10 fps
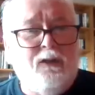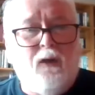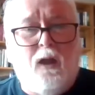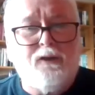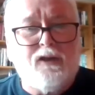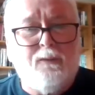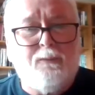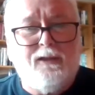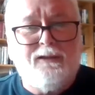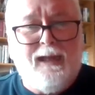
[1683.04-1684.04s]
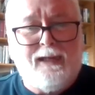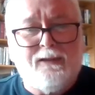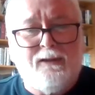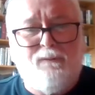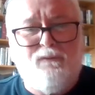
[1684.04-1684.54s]
or something in
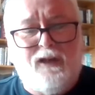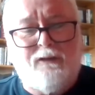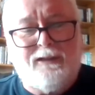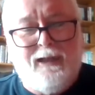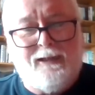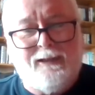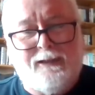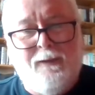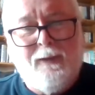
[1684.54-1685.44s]
tax, in federal taxes.